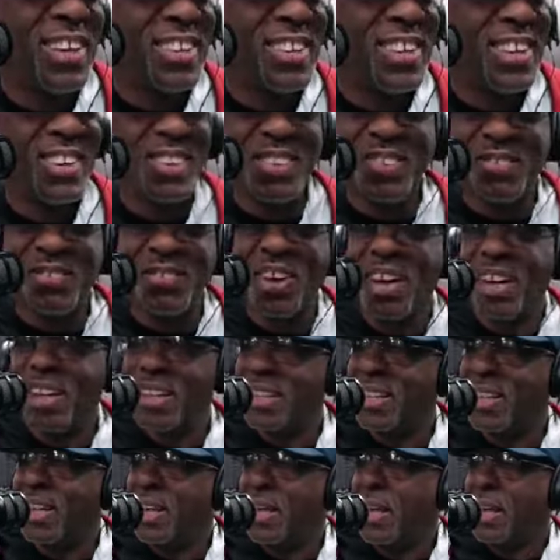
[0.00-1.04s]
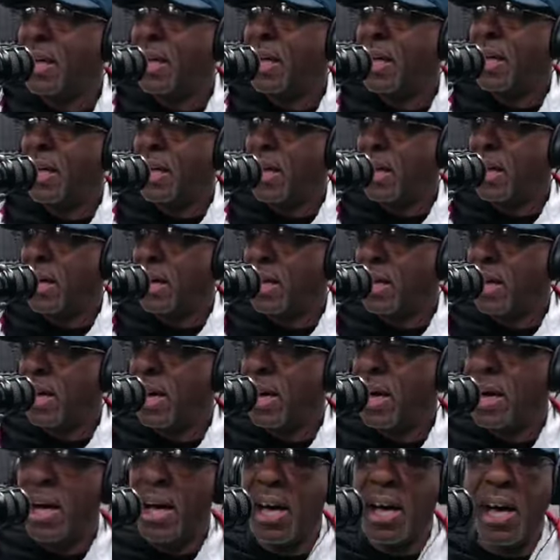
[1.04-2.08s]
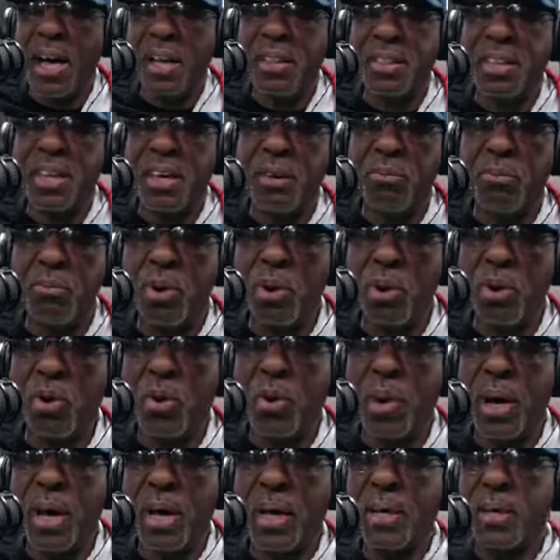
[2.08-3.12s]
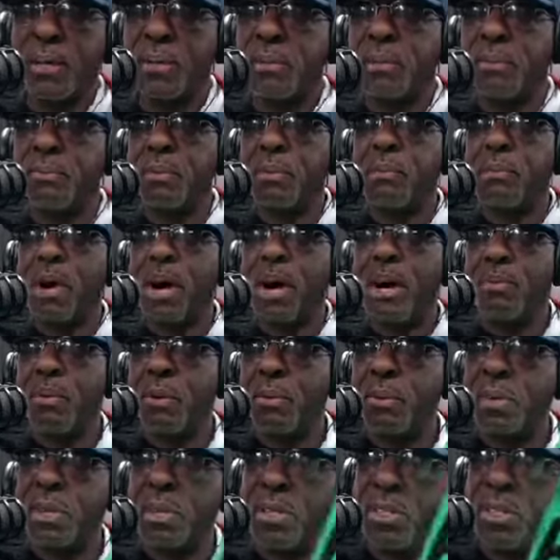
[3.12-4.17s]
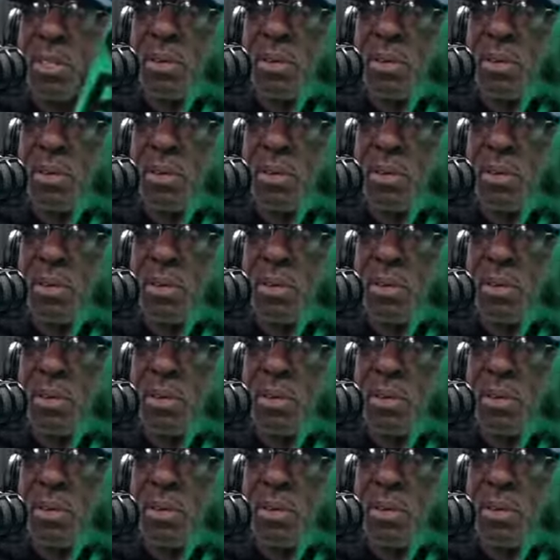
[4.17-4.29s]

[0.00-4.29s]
It was fun. Yeah, that's good. Yeah. Uh, then real quick, my wife wanted me to show